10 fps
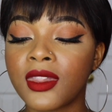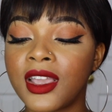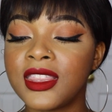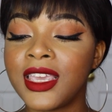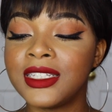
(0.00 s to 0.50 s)

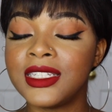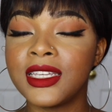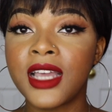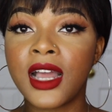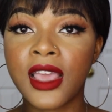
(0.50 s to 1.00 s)
they did
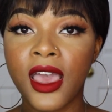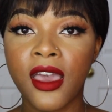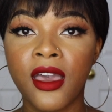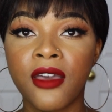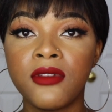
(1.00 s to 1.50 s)
not
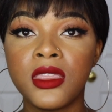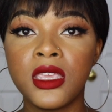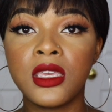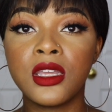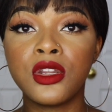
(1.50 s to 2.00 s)
have
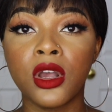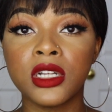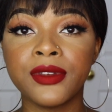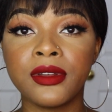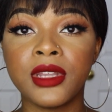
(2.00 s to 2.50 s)
the
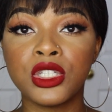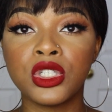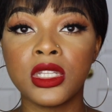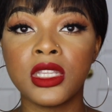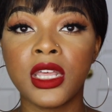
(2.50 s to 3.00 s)
Nars
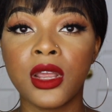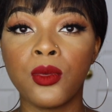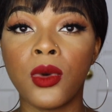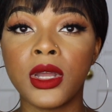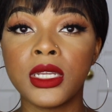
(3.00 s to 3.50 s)
foundation that I
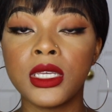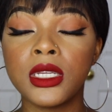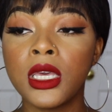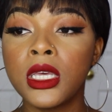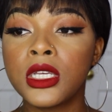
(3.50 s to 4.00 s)
wanted,
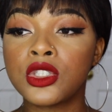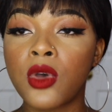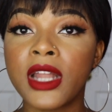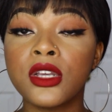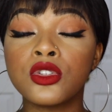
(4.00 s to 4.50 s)
so I
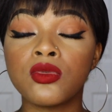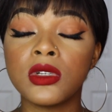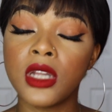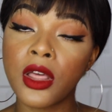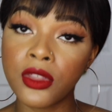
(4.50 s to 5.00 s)
had to go to
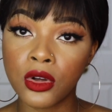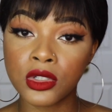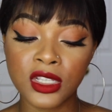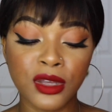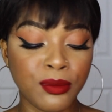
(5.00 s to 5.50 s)
another
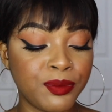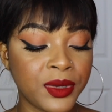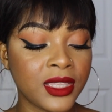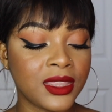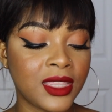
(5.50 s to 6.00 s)
Ulta,
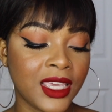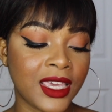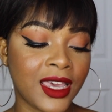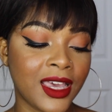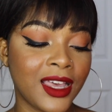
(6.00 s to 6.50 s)
but they
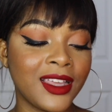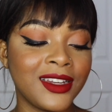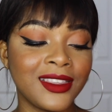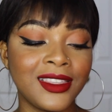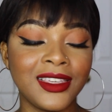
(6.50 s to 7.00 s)

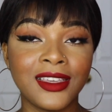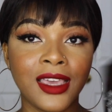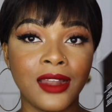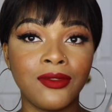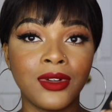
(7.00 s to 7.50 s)
had the
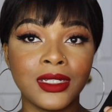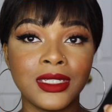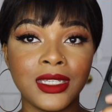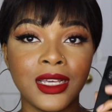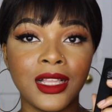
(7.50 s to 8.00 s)
Kat Von
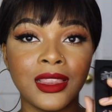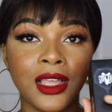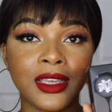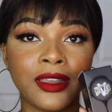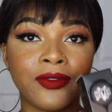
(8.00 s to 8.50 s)
D
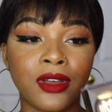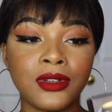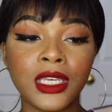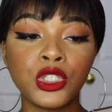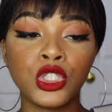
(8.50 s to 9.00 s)
Lock-It
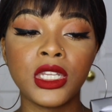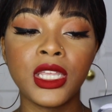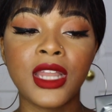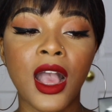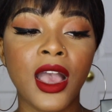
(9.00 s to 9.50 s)
Foundation,
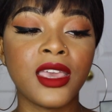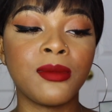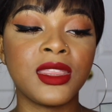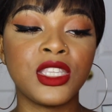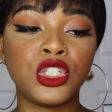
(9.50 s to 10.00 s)
and I am
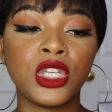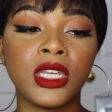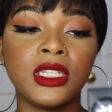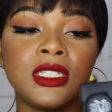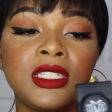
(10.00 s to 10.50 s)
in the
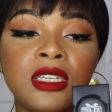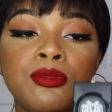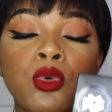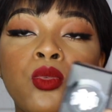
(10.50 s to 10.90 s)
shade Deep